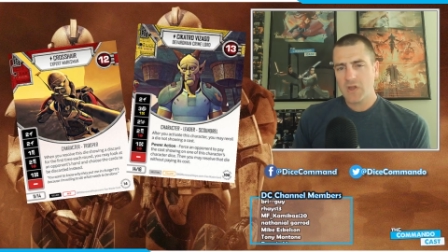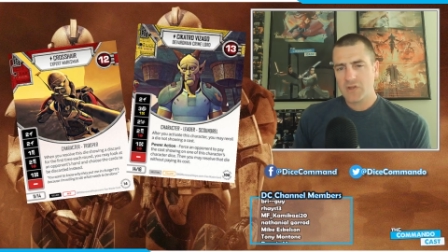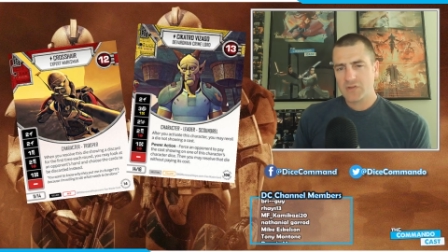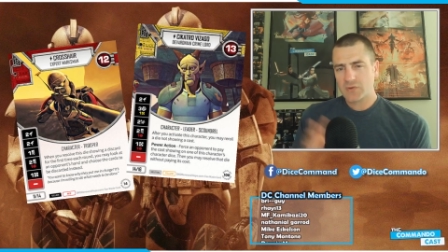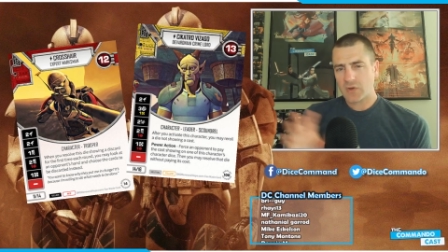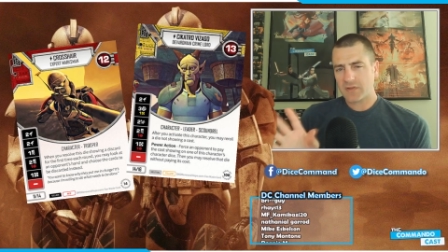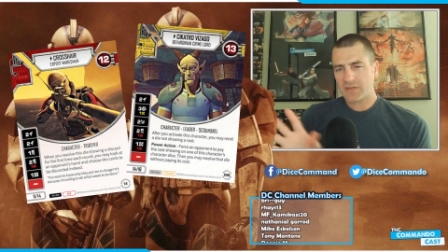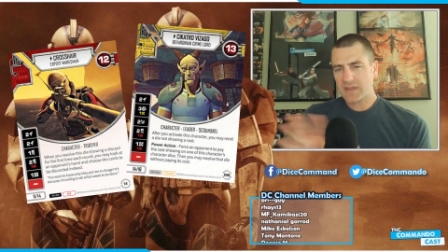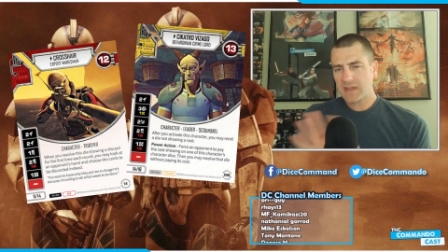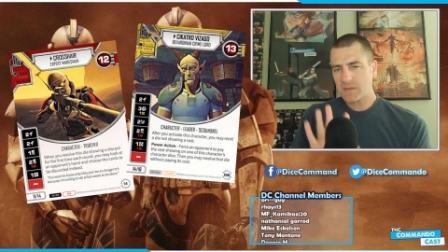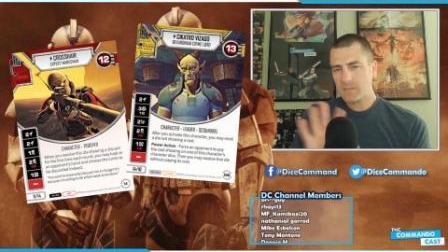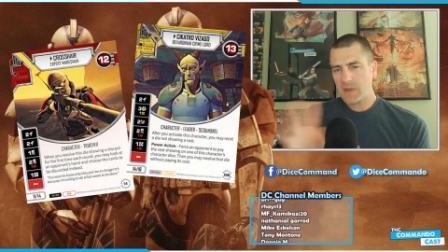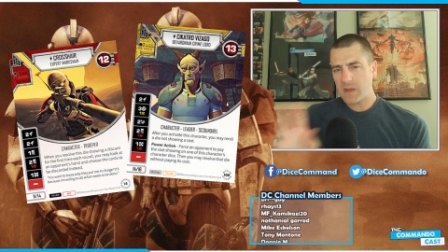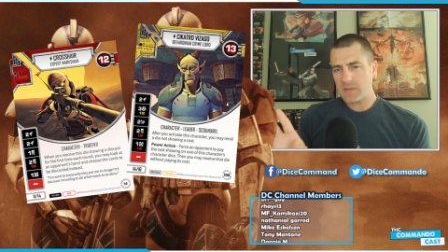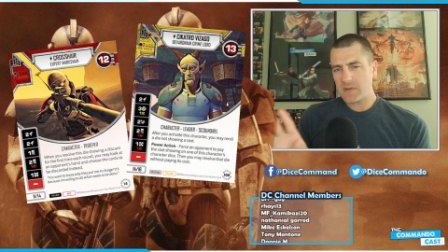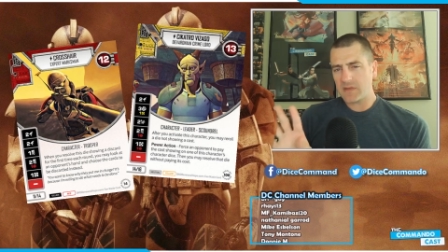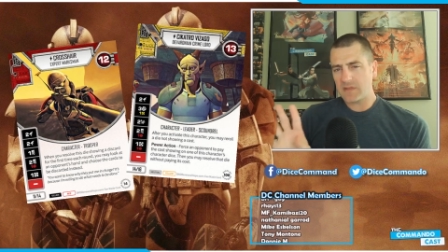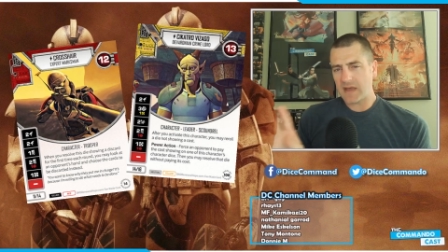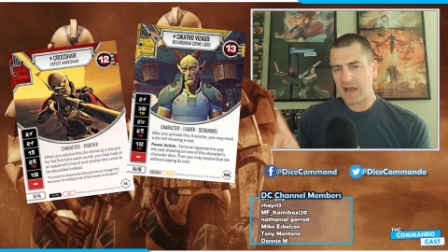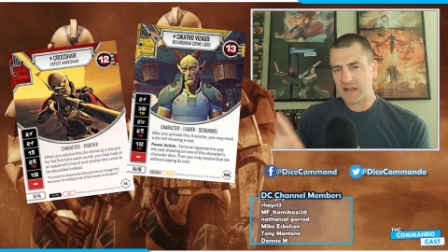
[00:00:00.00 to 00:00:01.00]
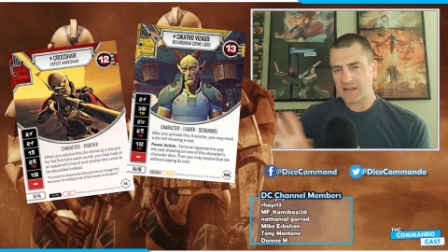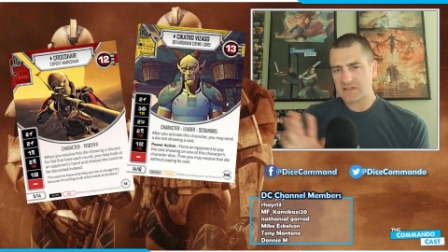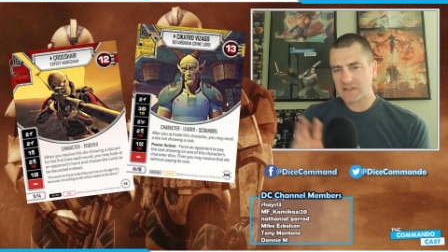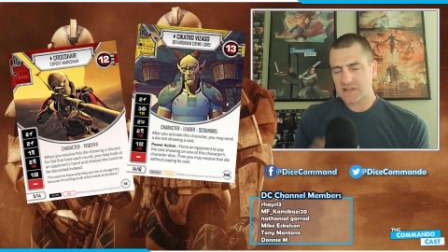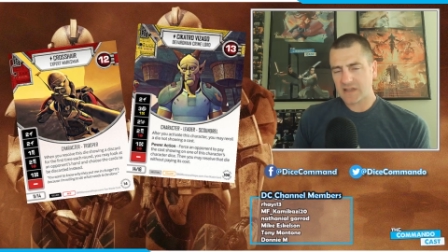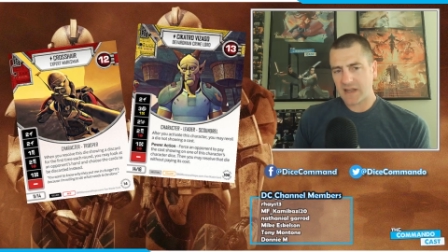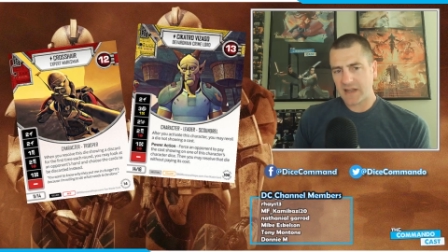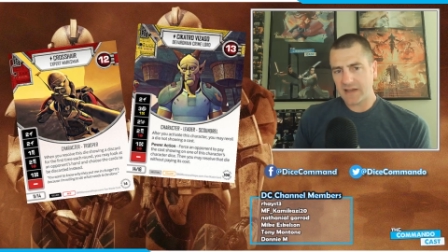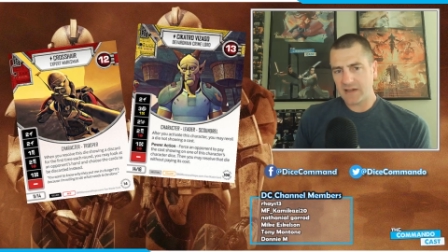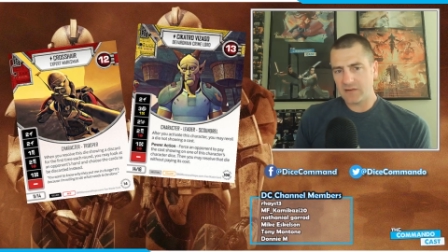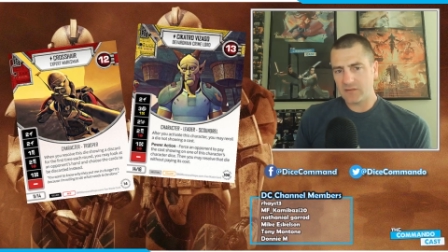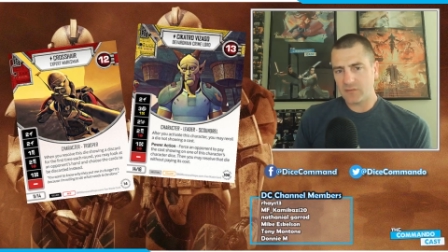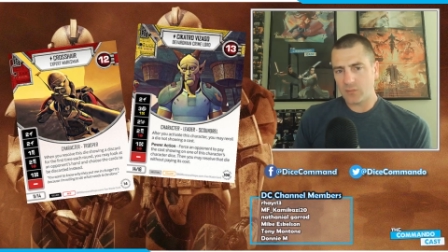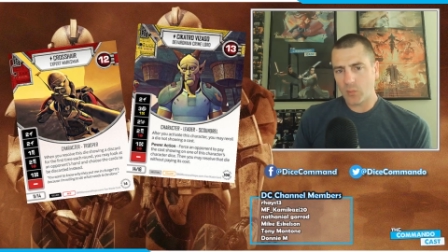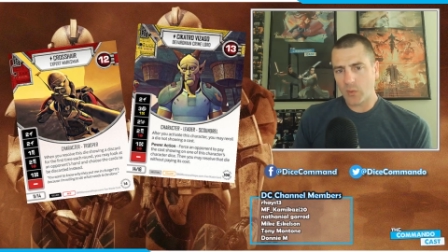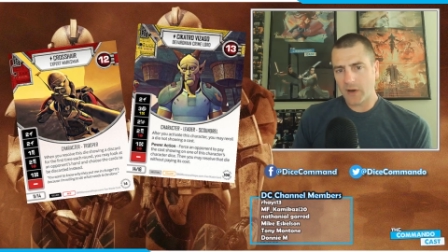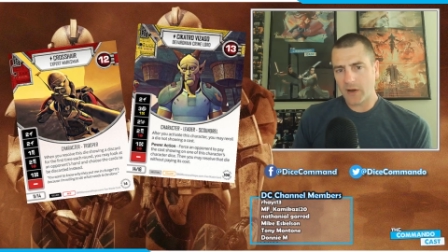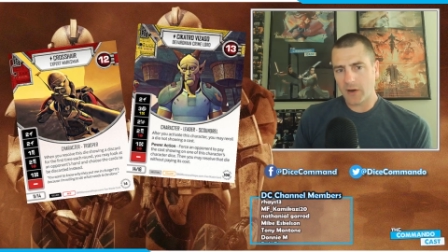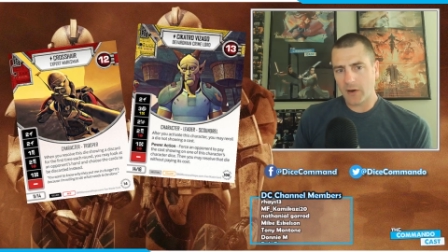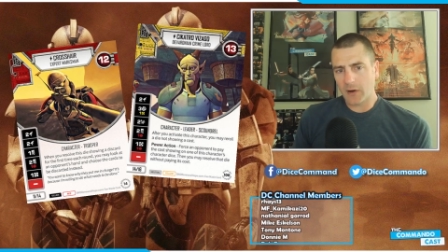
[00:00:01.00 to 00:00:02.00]
so i think maybe that's kind of
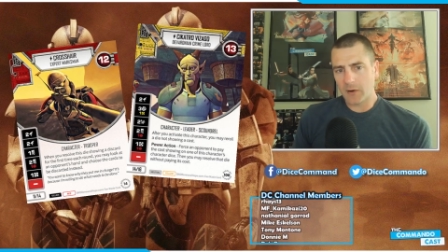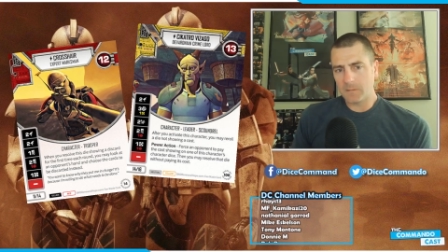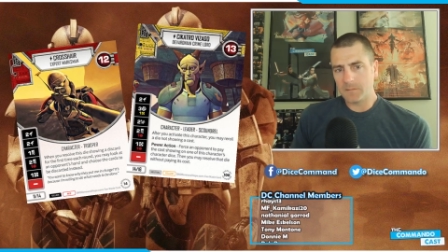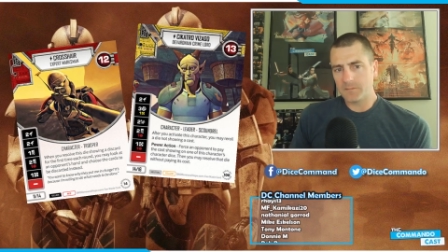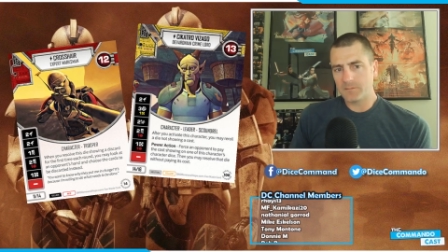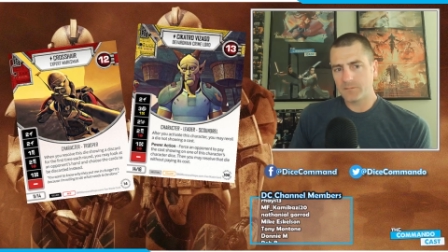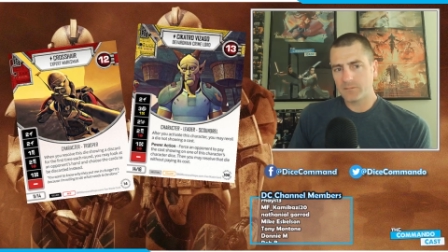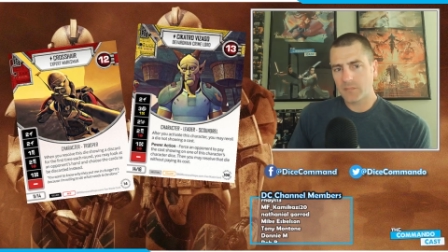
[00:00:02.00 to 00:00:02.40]
where